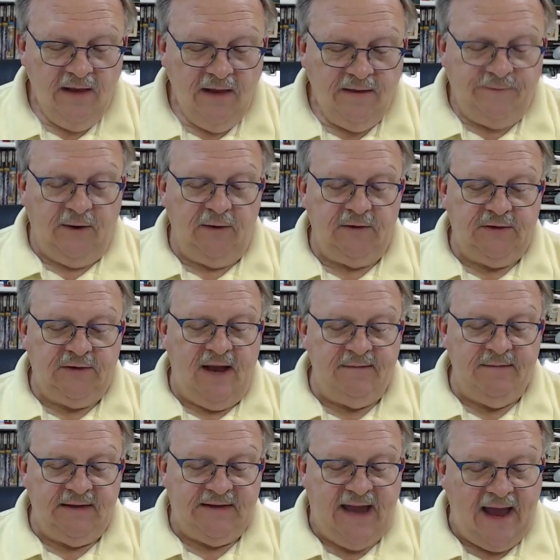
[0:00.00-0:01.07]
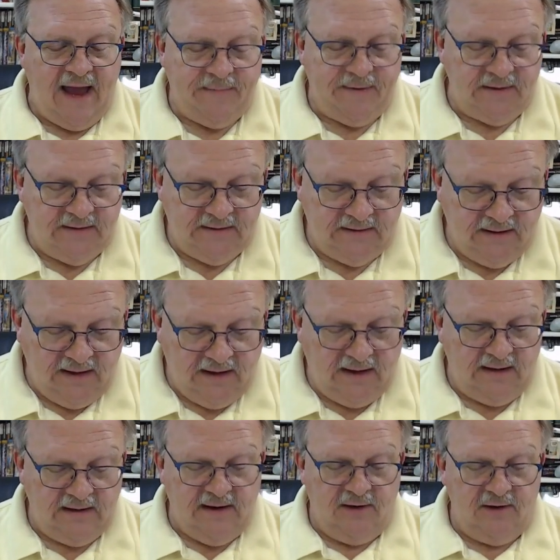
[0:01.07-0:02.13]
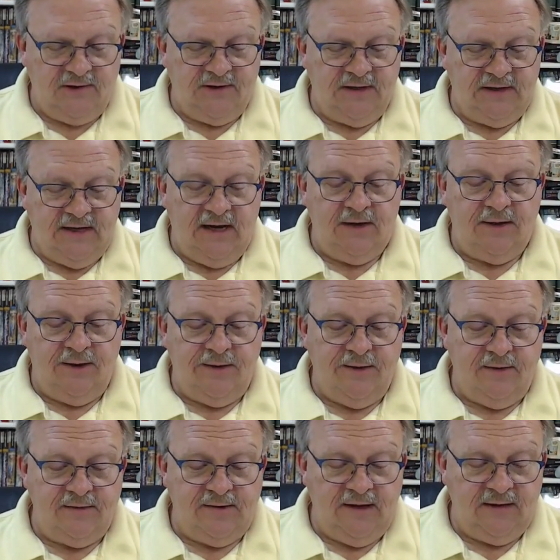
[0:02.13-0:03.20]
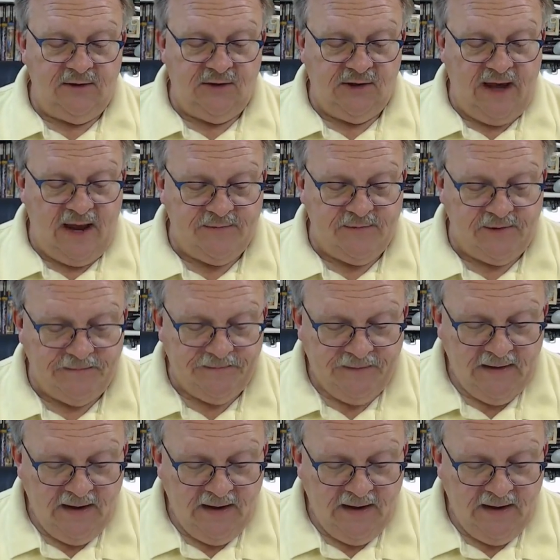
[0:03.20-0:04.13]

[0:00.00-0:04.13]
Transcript: The first time this happens occurs in the 10th and 13th chapter.